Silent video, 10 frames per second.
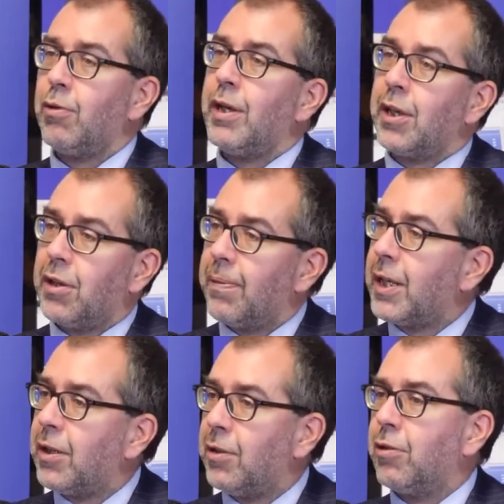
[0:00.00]
oh,
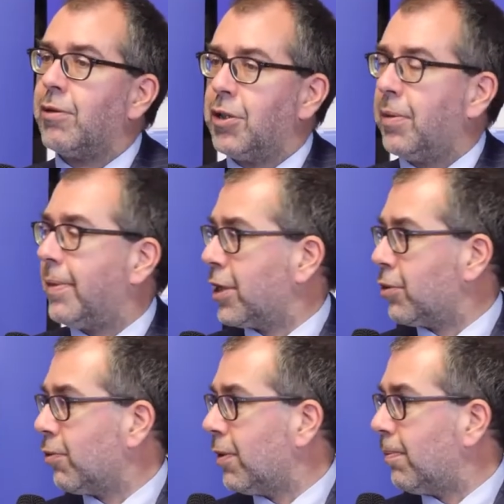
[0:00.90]
economic integration
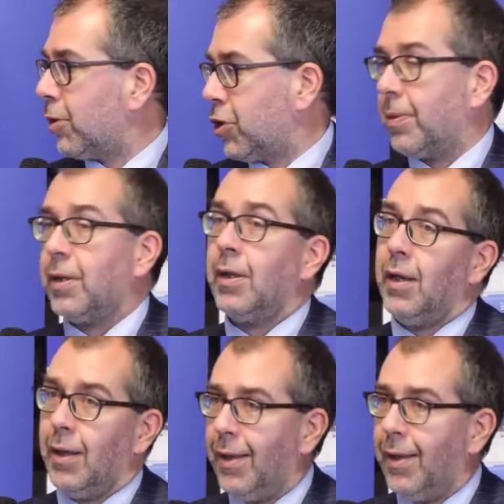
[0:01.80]
makes war impossible.